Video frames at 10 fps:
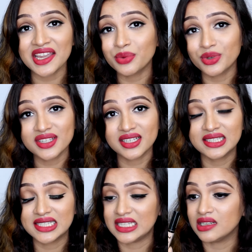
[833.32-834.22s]
it was a
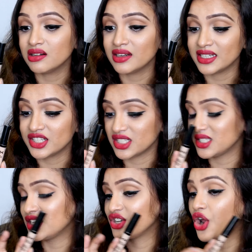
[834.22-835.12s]
concealer. It
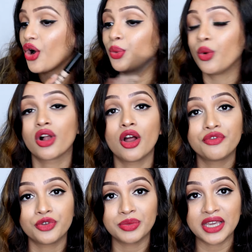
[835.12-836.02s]
just did not work
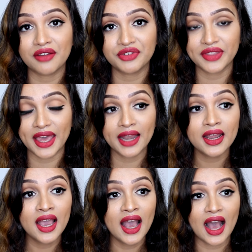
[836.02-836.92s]
out for me after
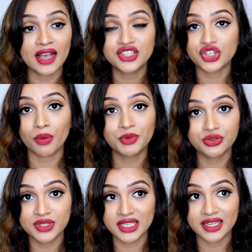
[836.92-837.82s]
that. I stopped
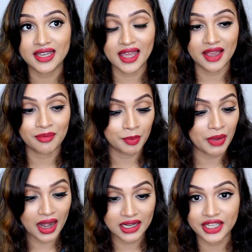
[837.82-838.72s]
using it, and I'm
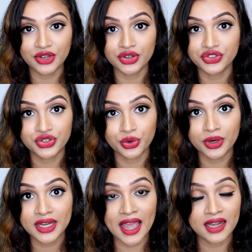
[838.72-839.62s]
apparently gonna
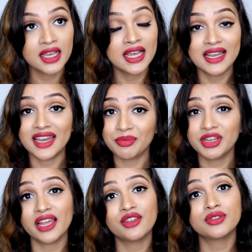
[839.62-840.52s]
throw it. And let
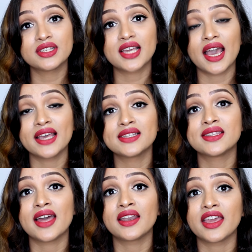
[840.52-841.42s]
me tell you this,
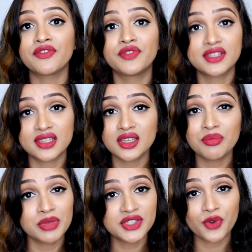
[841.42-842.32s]
guys, that if this is a
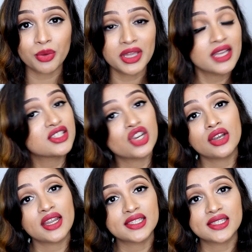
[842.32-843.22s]
miss for me, it's
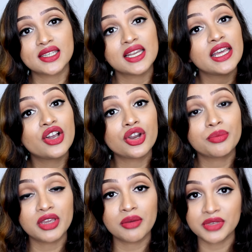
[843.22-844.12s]
not necessarily
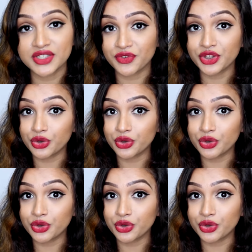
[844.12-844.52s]
gonna be a miss for